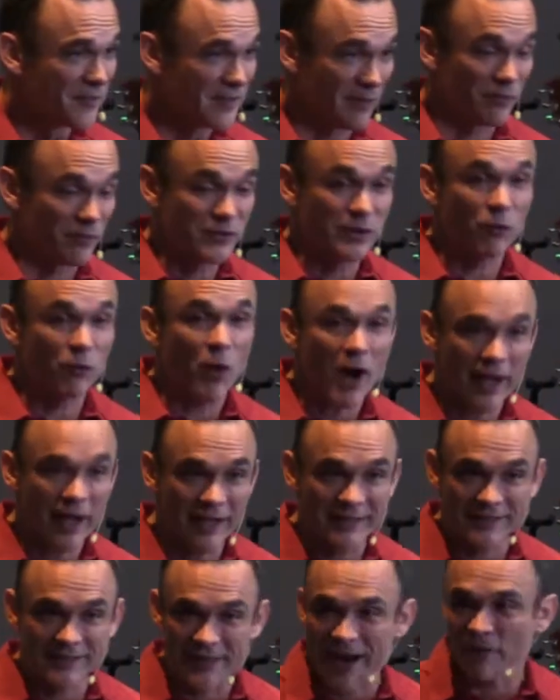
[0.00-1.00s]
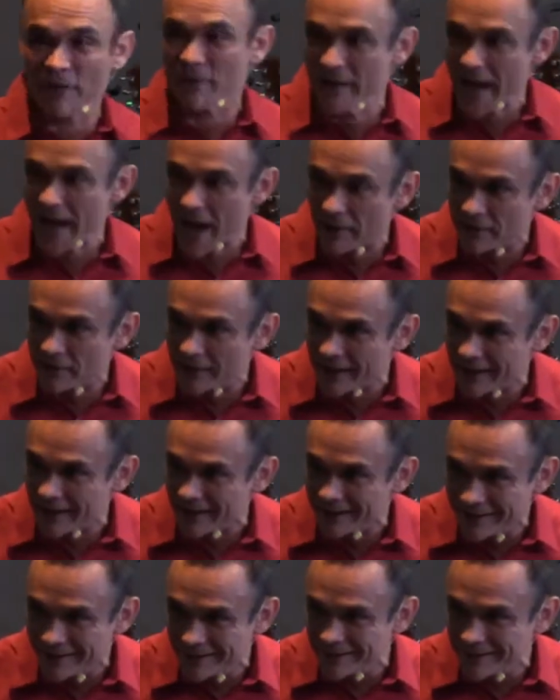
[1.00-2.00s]
to, to walk into that reality,
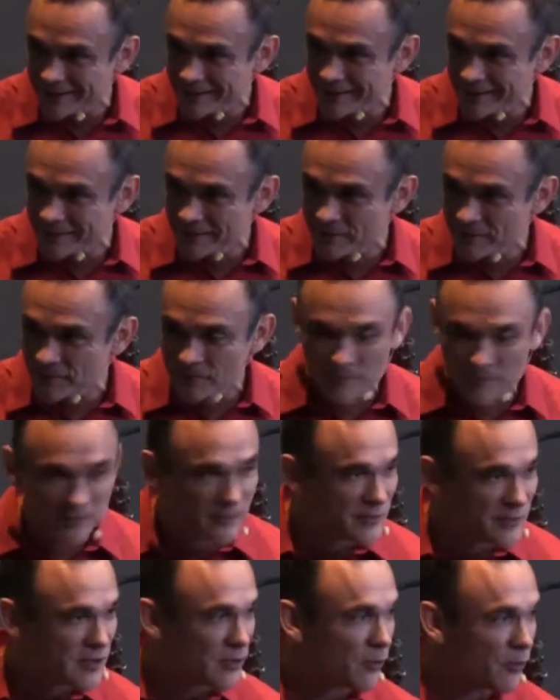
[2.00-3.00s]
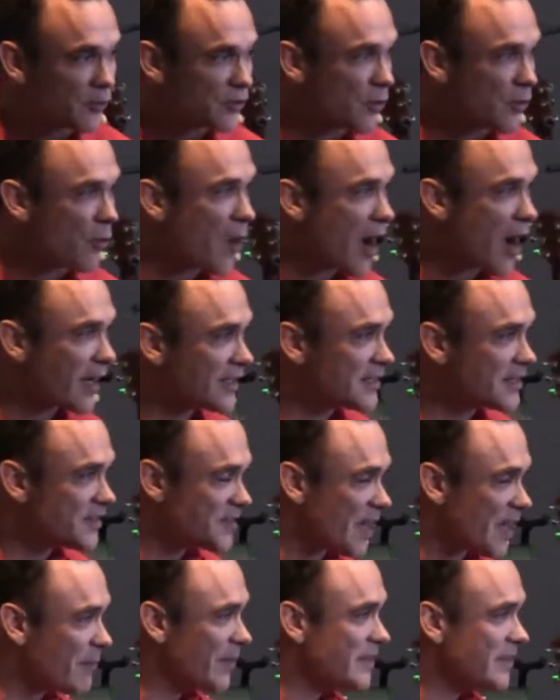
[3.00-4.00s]
to, to walk, to
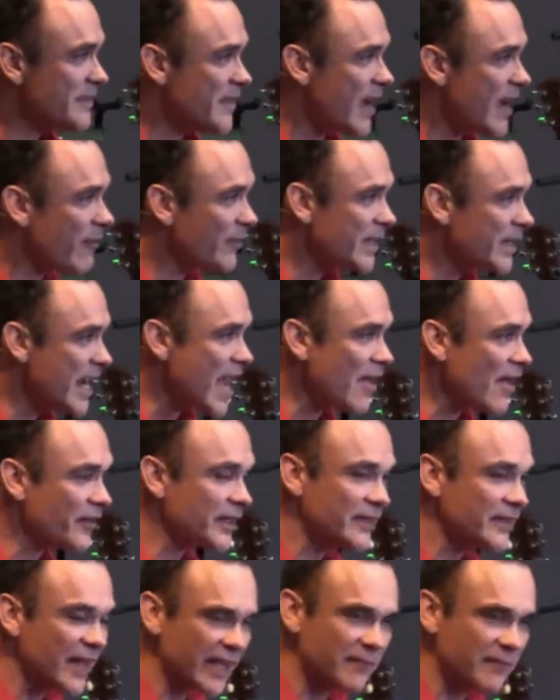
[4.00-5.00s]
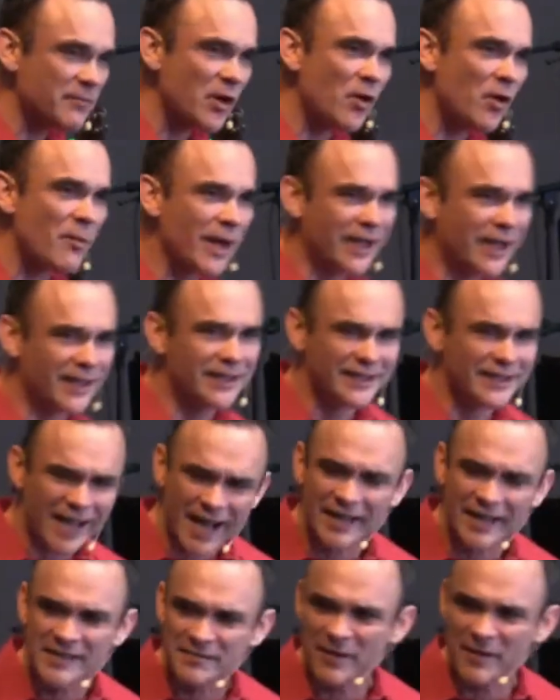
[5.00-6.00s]
step into that reality like, no, my
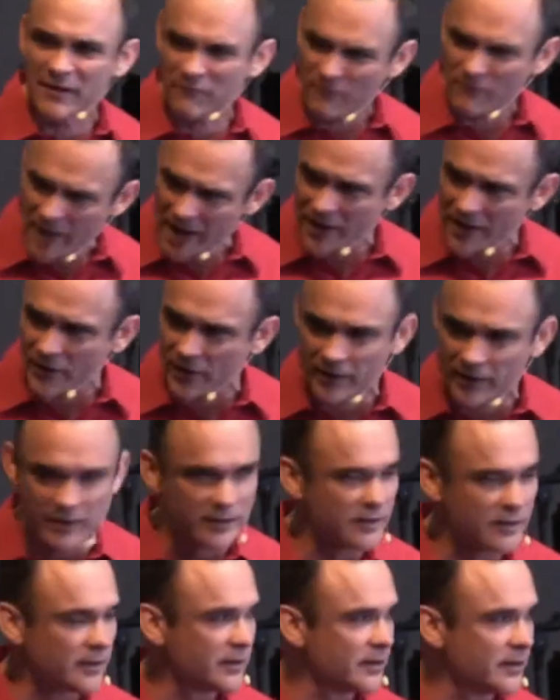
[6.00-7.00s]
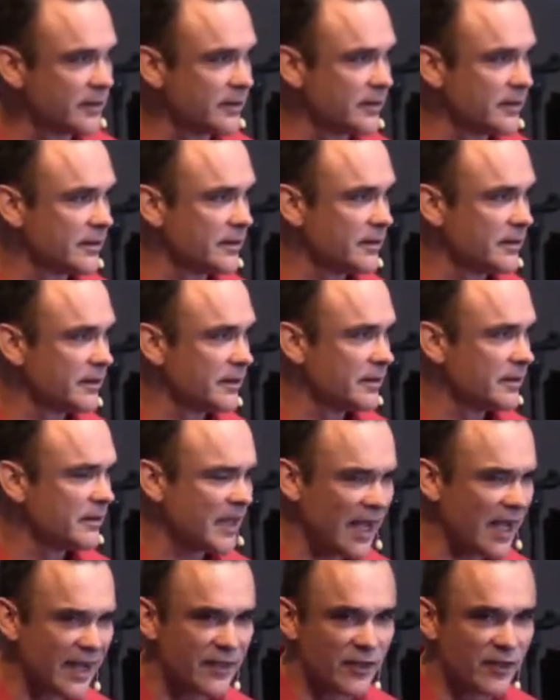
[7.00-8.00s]
God is my father. Amen.
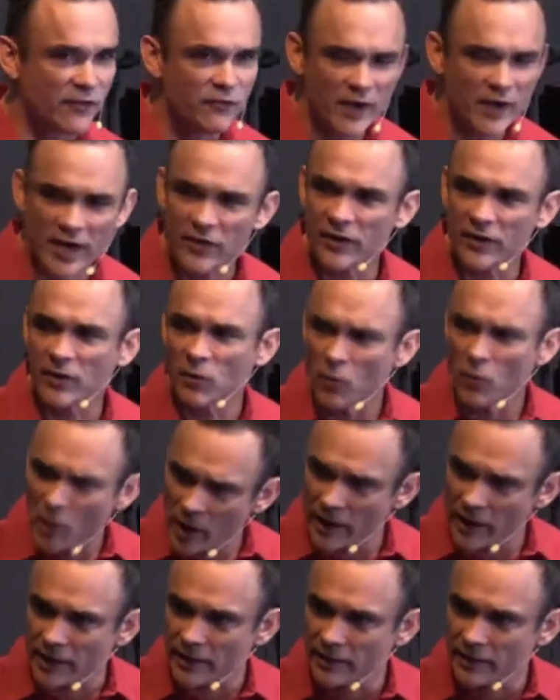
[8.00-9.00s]
I and the father are one.